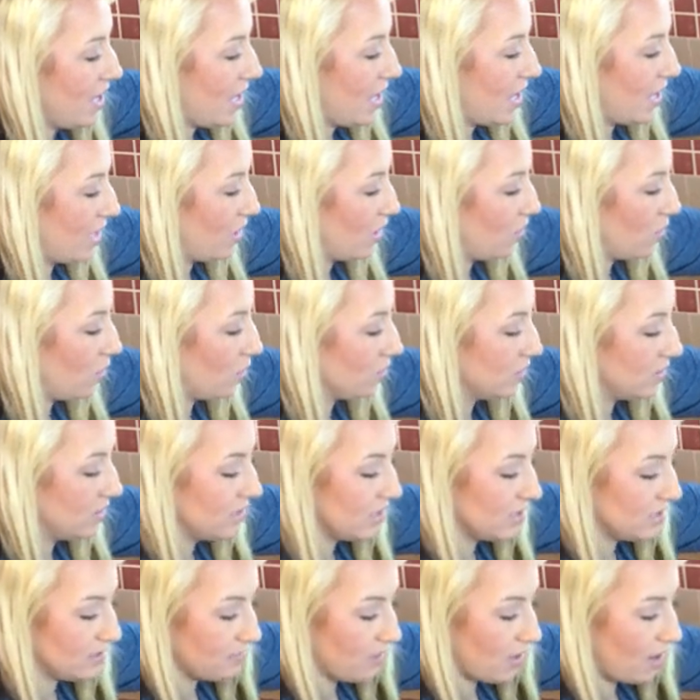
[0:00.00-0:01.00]
and it holds
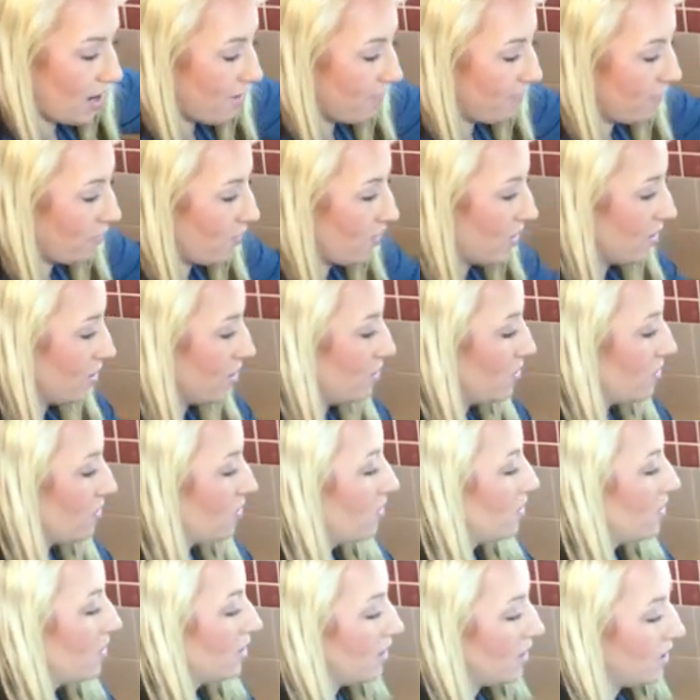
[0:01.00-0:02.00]
a spot for you.
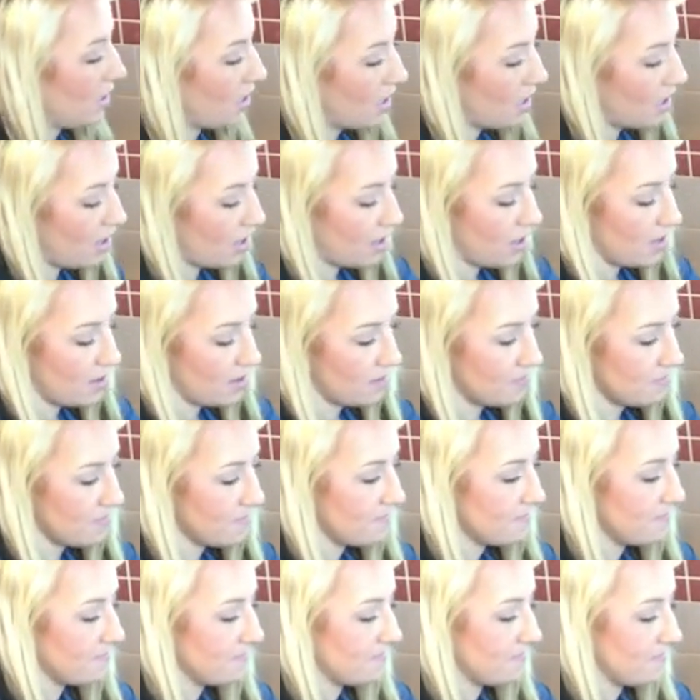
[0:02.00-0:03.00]
Um,